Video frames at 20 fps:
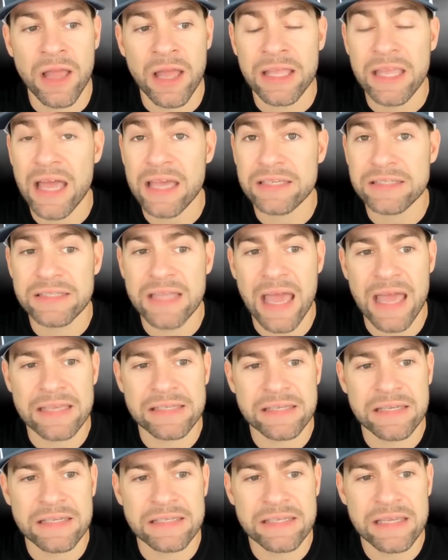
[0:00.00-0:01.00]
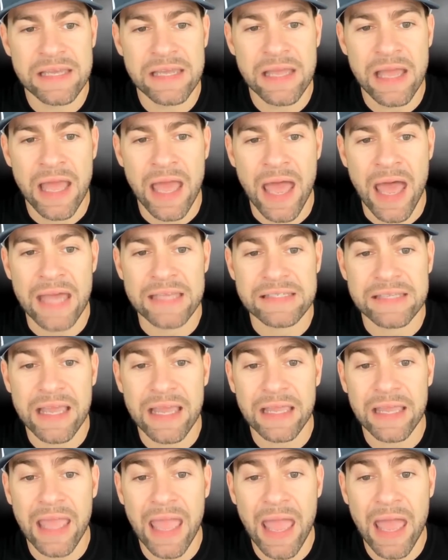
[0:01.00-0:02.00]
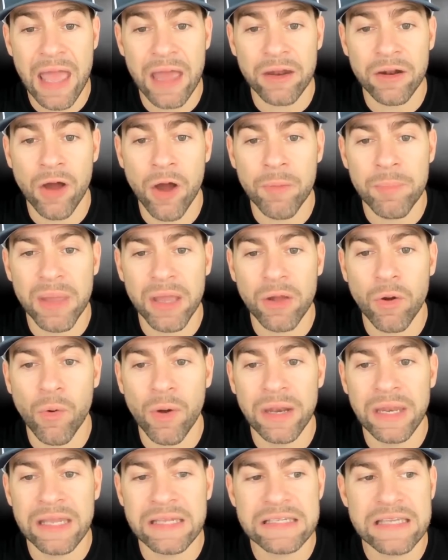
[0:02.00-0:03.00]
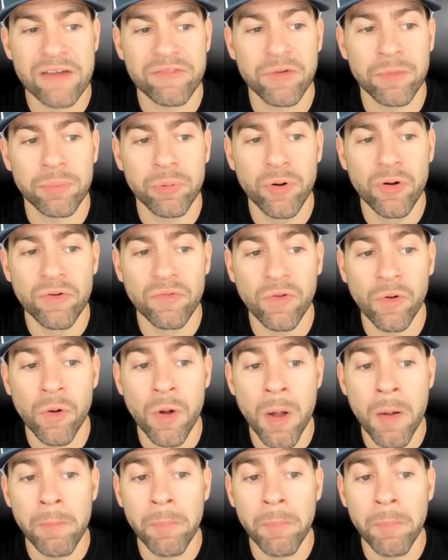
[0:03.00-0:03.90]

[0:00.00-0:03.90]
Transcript: Yes, the SEC has kicked can on Bitcoin ETF approval,